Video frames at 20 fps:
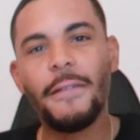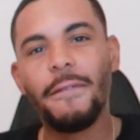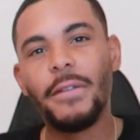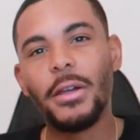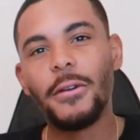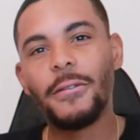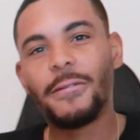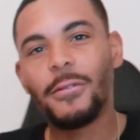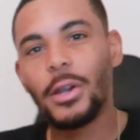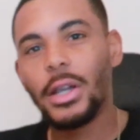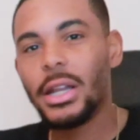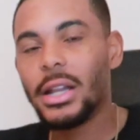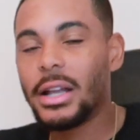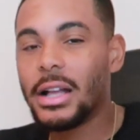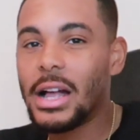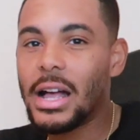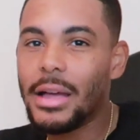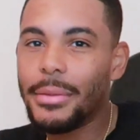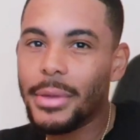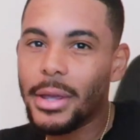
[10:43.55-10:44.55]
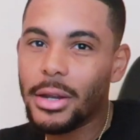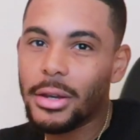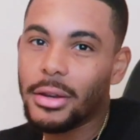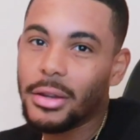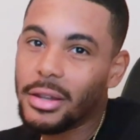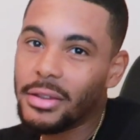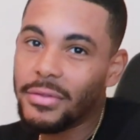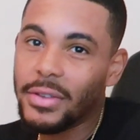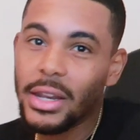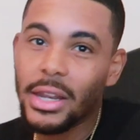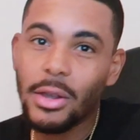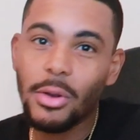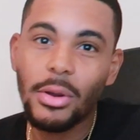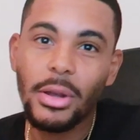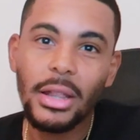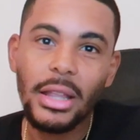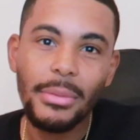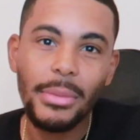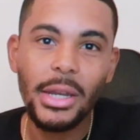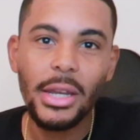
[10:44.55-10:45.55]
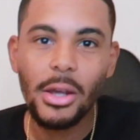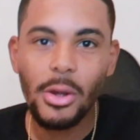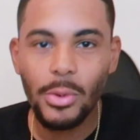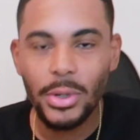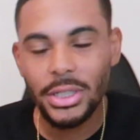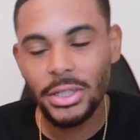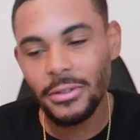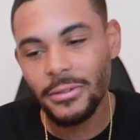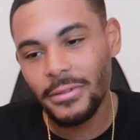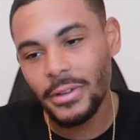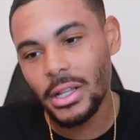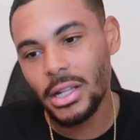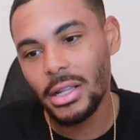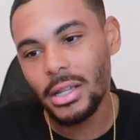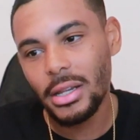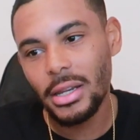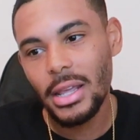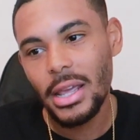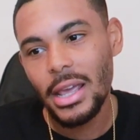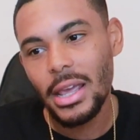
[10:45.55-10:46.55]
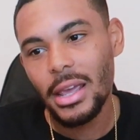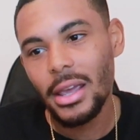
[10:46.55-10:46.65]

feel free to comment under this video and let me know what you're feeling.